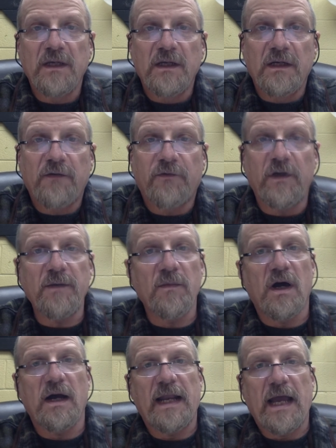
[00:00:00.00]

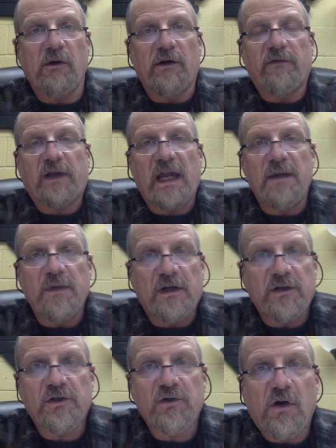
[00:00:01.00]
Fremont, however, came in
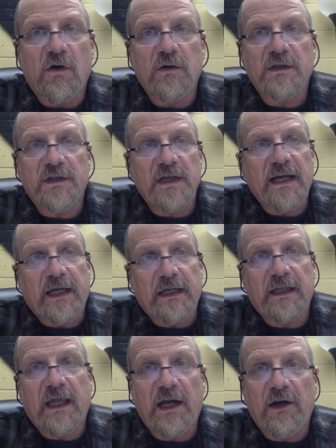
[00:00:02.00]
a strong
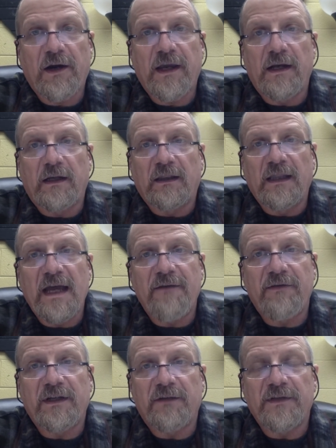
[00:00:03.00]
second, carrying
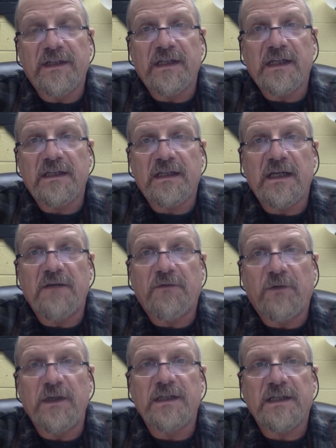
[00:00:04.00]
11 of the 16
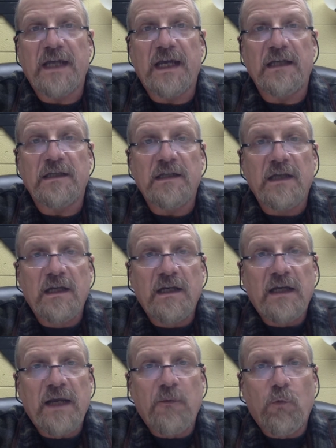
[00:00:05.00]
free states
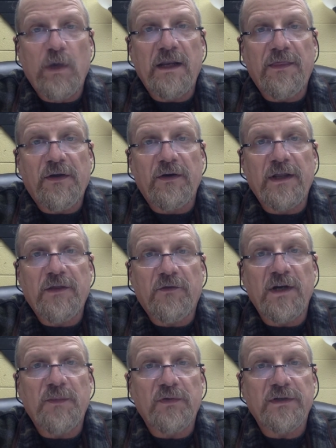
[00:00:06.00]
and winning
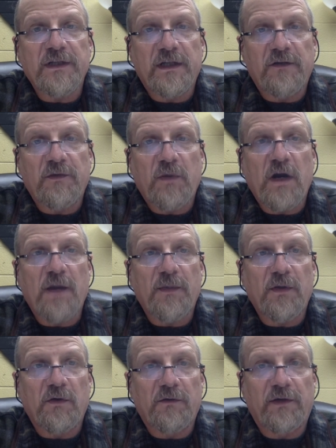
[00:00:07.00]
33% of the
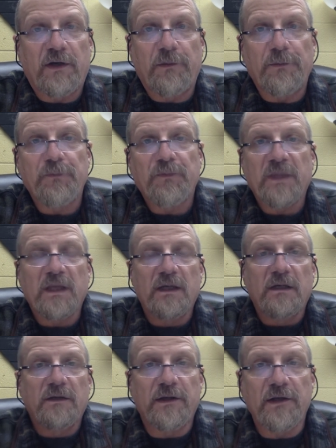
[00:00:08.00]
popular vote.
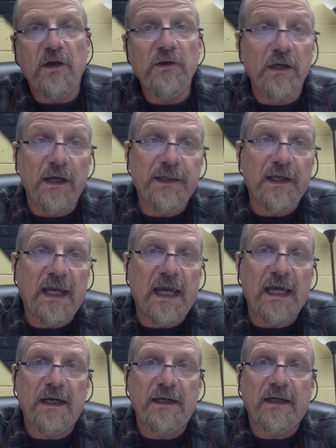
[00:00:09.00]
The Know Nothing
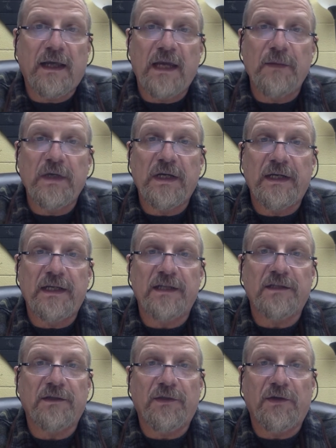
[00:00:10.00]
candidate came in a
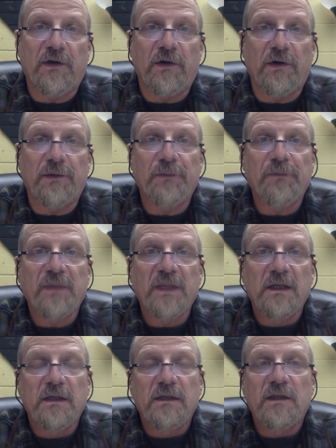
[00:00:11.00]
distant third.
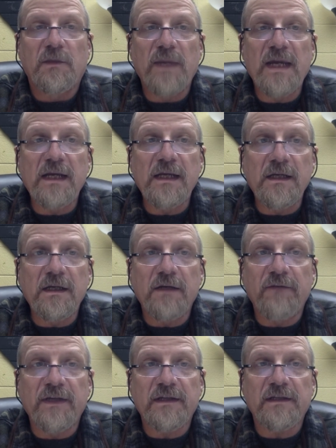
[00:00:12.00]
The meaning
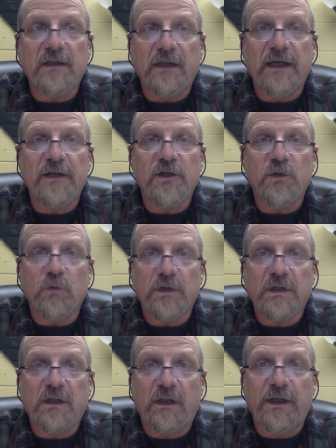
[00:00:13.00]
of this election
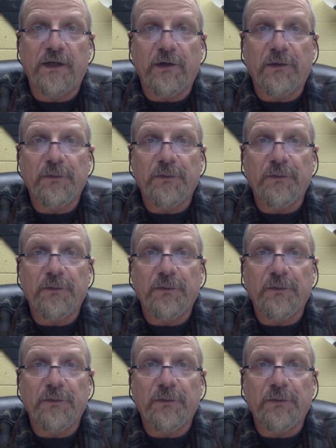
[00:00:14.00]
was clear.